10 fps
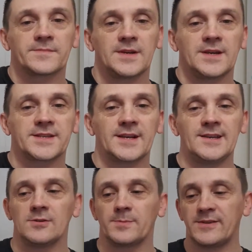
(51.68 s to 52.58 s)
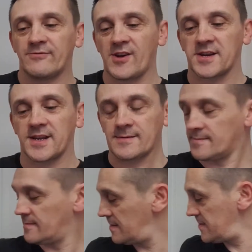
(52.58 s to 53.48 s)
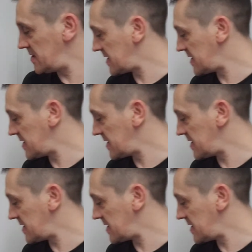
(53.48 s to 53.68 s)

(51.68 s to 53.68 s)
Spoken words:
It's a little bit runny. Let me just